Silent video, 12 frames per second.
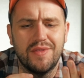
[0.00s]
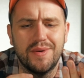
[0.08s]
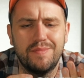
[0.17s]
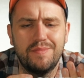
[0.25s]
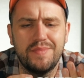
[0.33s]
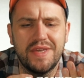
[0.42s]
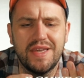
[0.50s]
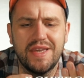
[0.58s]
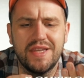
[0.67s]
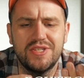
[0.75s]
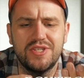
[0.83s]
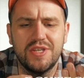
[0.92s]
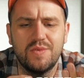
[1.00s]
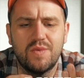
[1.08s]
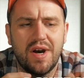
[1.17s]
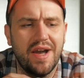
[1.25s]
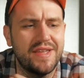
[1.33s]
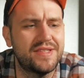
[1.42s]
The
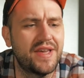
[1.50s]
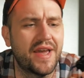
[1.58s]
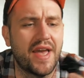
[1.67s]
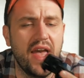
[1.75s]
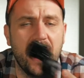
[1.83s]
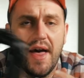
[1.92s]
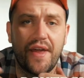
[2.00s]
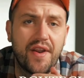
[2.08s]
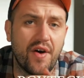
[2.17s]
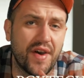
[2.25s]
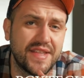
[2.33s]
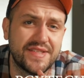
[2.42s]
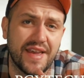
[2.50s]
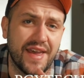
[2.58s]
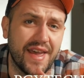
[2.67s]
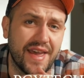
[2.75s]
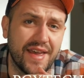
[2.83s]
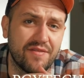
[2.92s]
PGY Tech. I don't know. It's
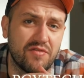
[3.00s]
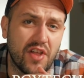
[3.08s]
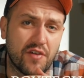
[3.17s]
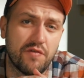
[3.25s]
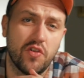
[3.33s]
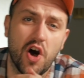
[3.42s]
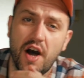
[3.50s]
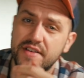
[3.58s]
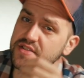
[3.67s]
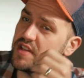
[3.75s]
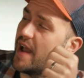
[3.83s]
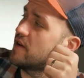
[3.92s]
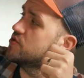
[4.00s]
a vlog style